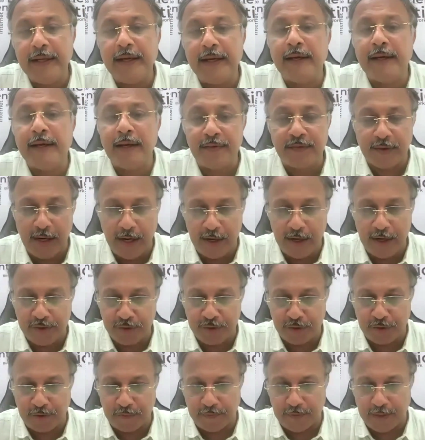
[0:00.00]

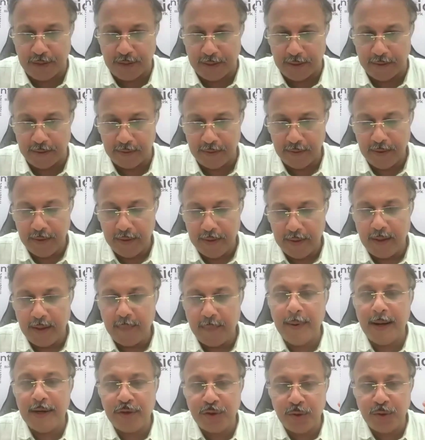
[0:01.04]
reconciliation of that.
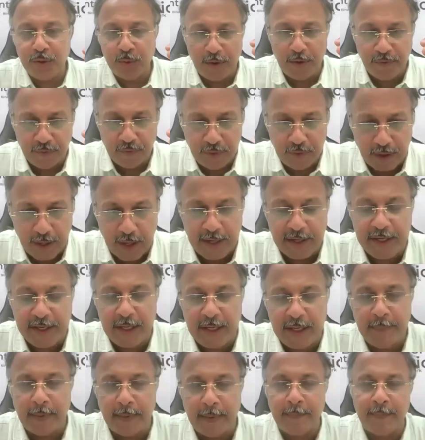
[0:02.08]
Imagine you have
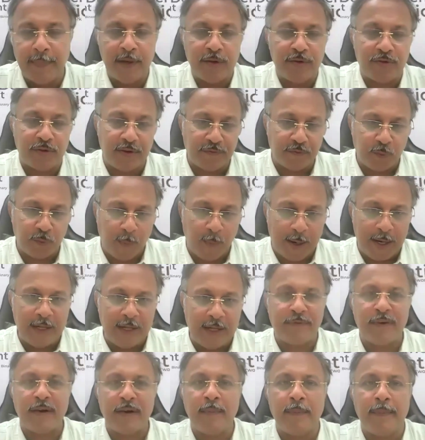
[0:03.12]
100 members. If
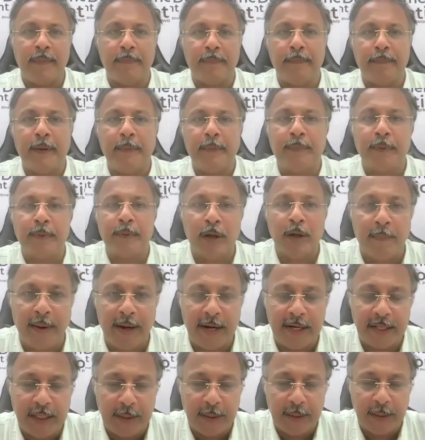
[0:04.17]
25 people have
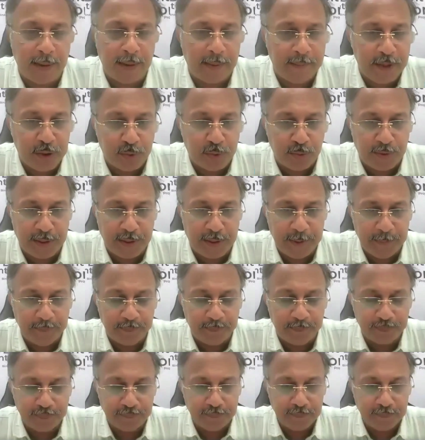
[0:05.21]
made the payment today,
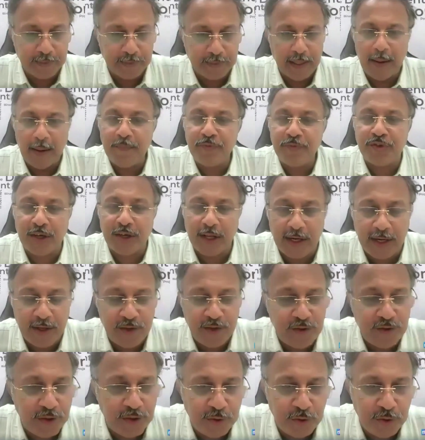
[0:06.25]
I'm
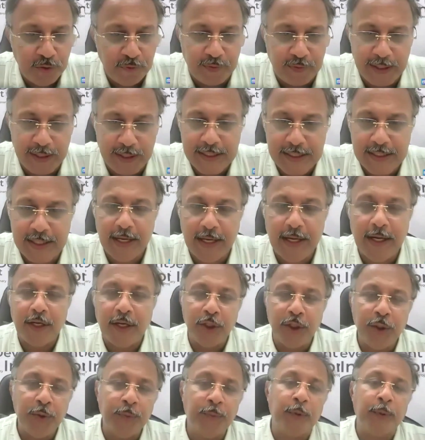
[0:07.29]
challenging you, friends.
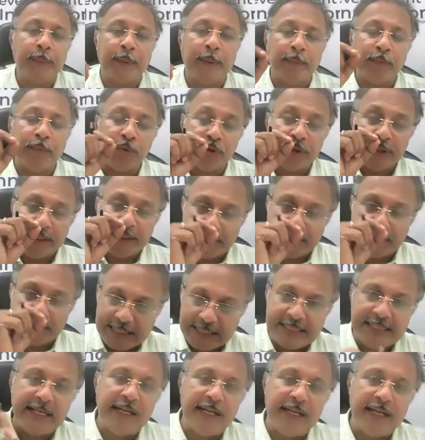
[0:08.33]
You won't be able to
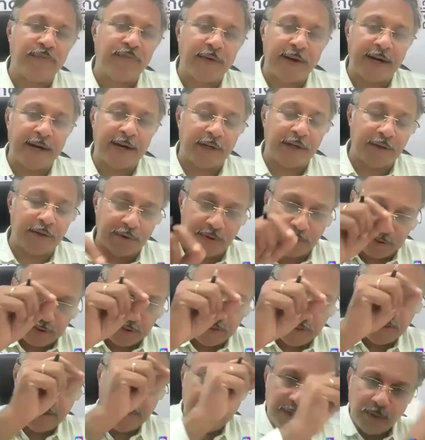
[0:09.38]
easily find out
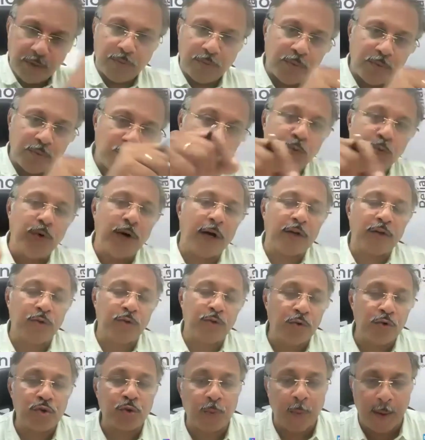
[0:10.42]
who are
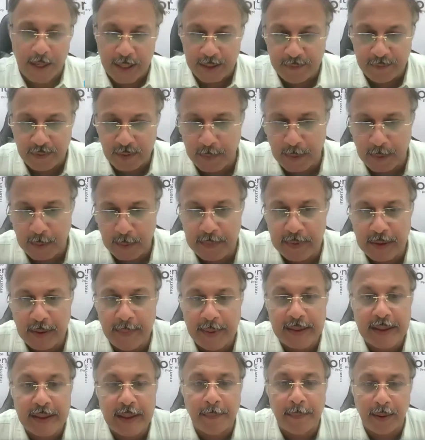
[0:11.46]
those 25 people
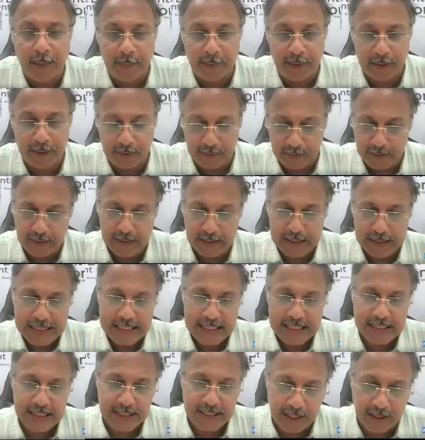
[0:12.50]
make the payment.
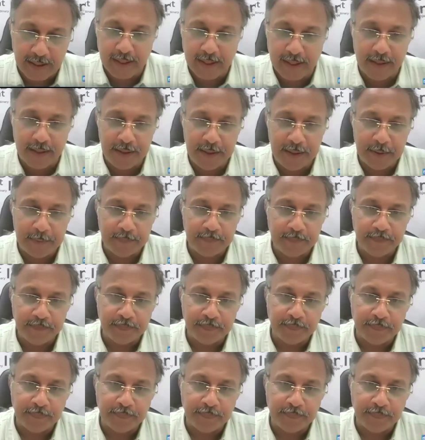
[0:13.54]
Second,